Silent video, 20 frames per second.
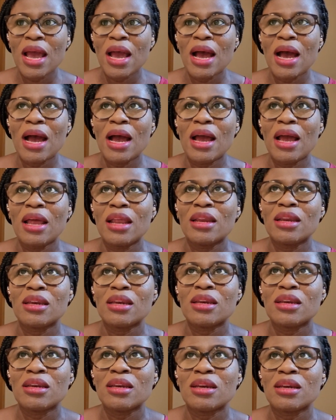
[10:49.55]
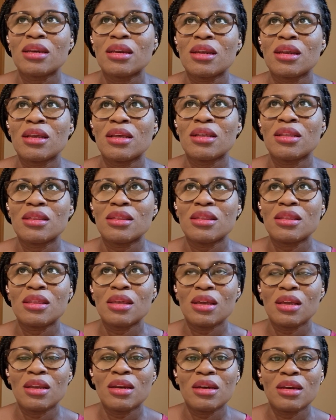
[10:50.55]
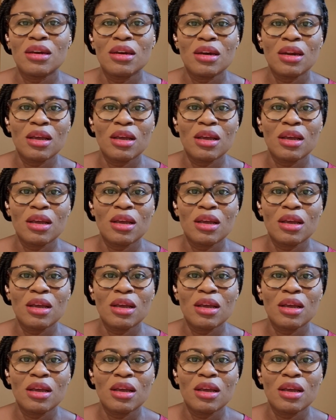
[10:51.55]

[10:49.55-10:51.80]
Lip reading: and then